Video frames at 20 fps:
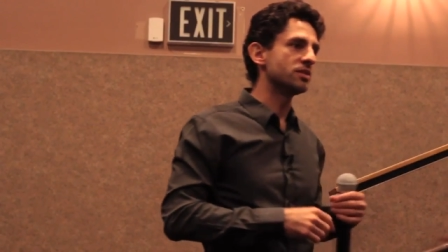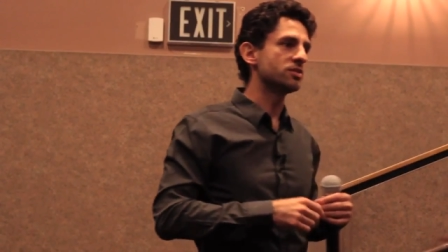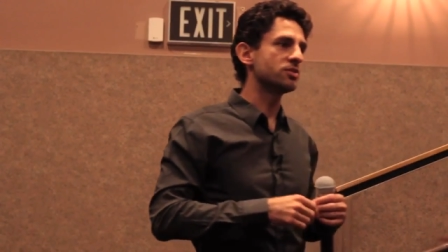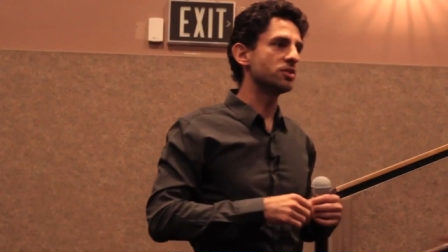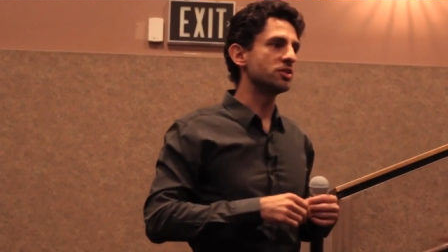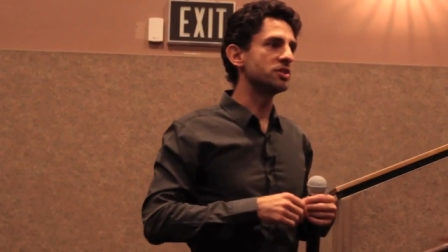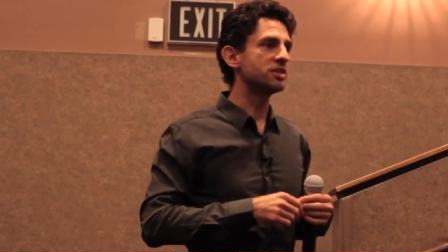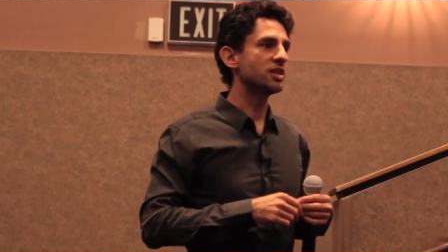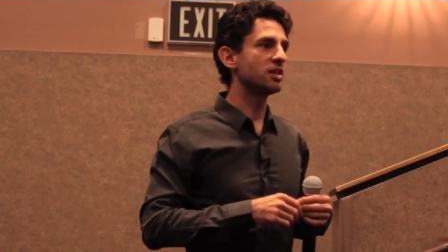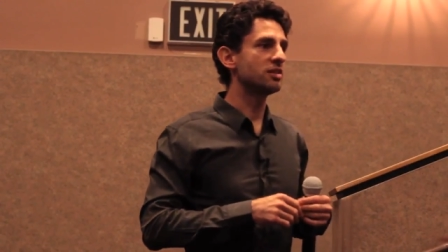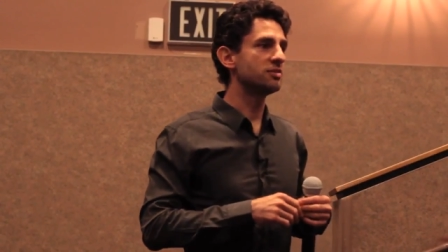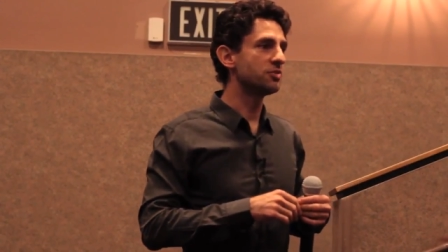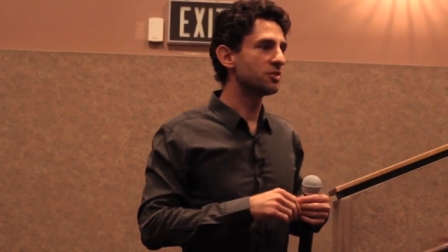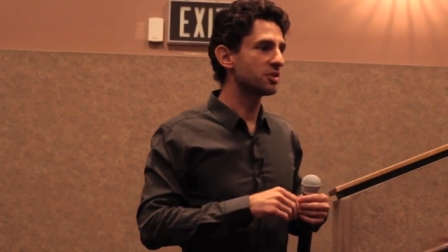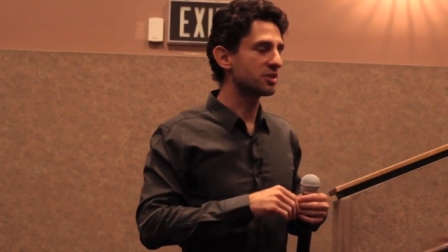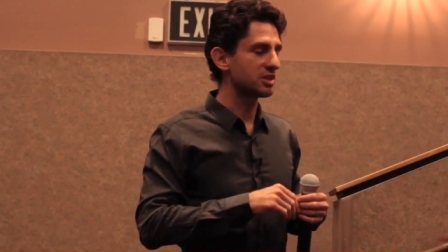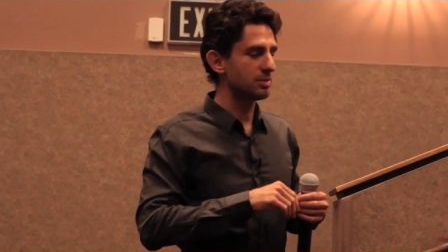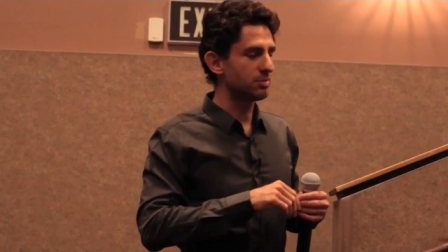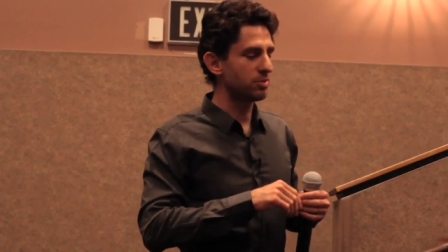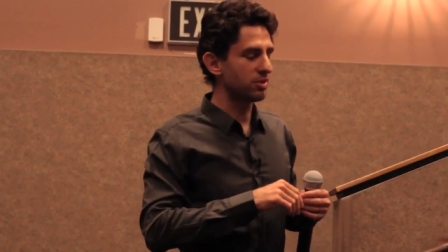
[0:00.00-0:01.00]
So instead of,
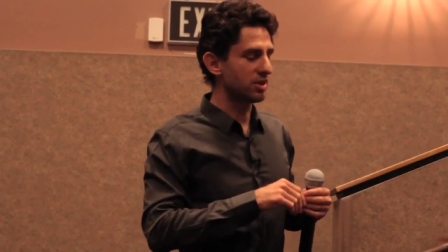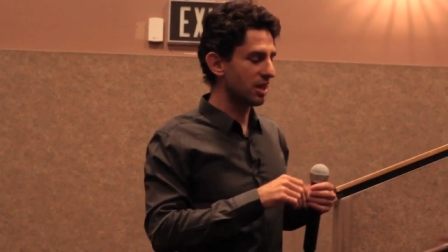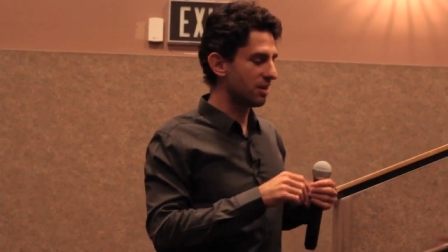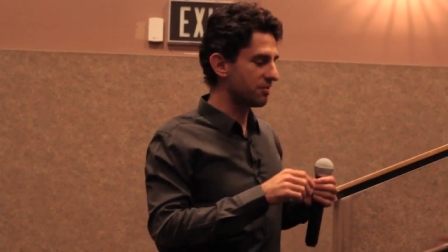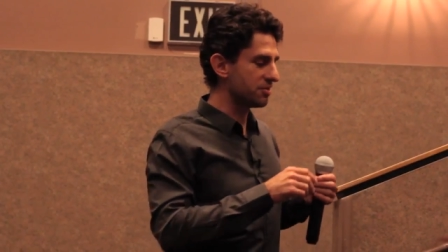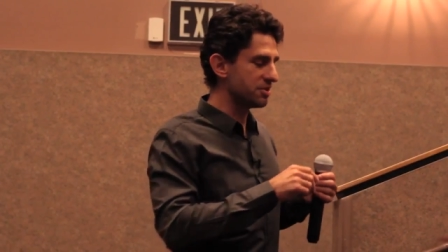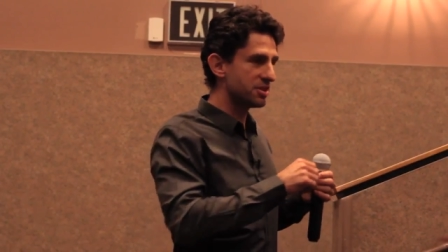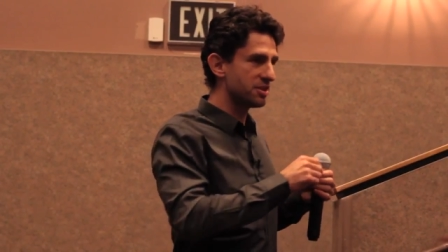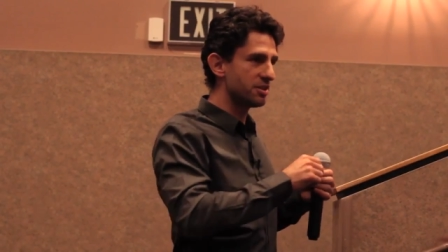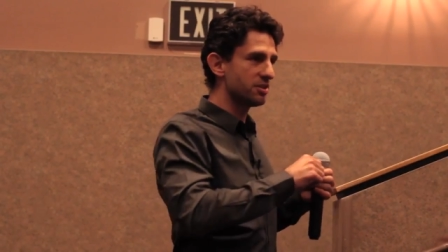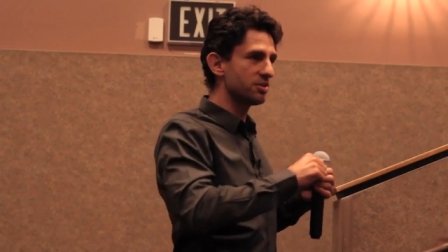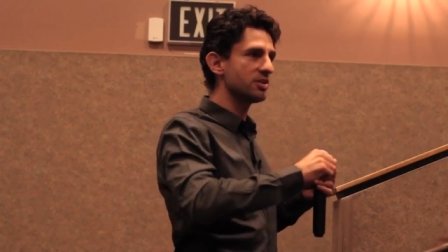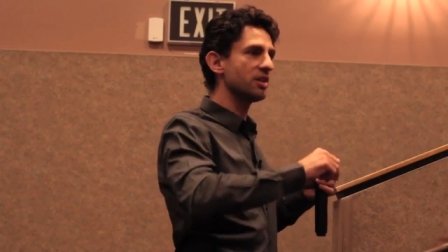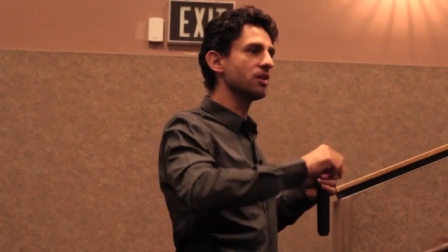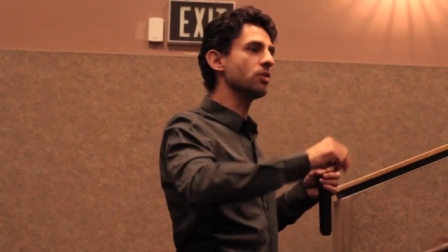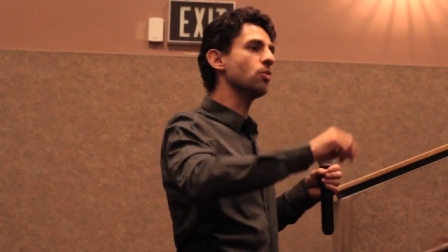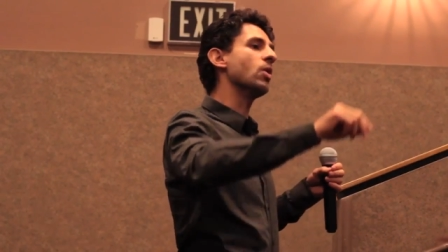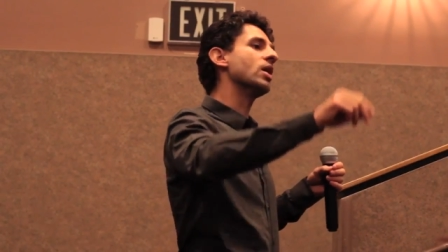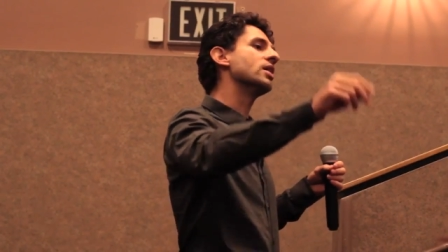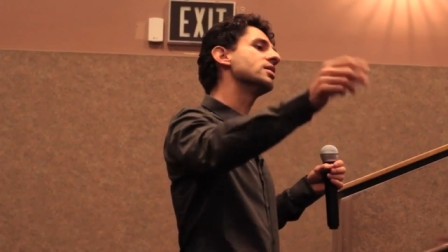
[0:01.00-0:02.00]
for example, having zeros
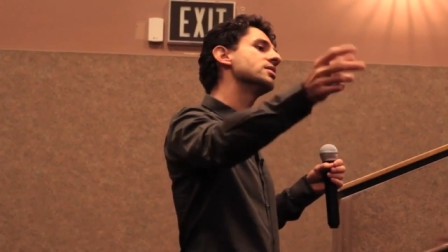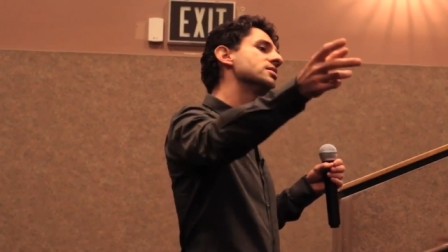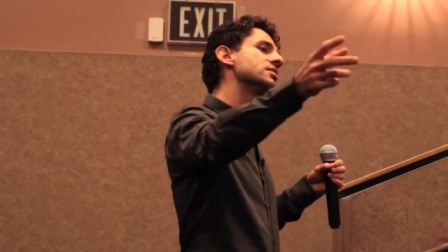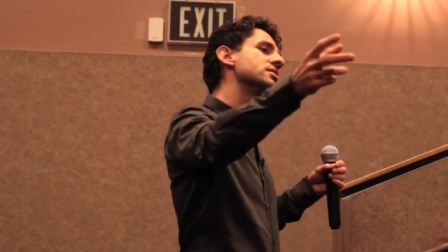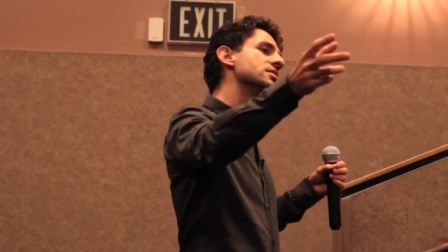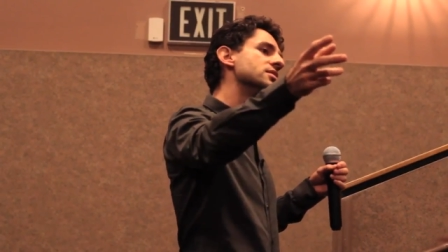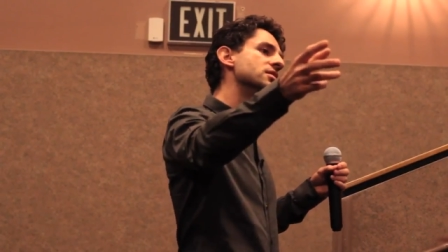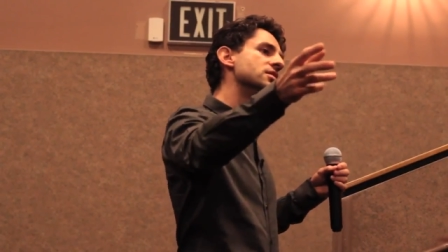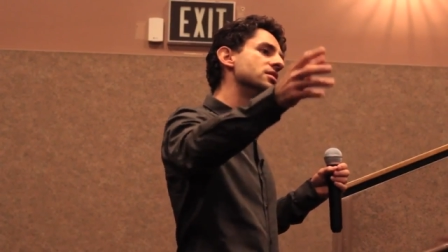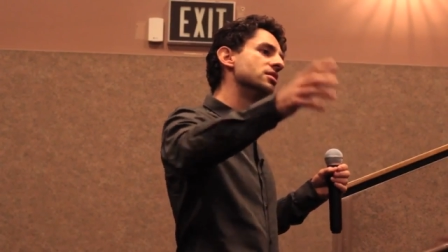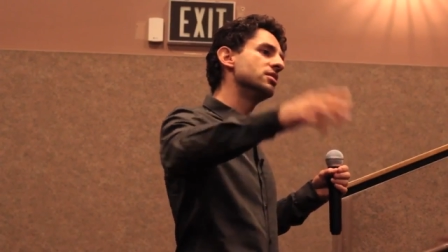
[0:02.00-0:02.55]
and ones,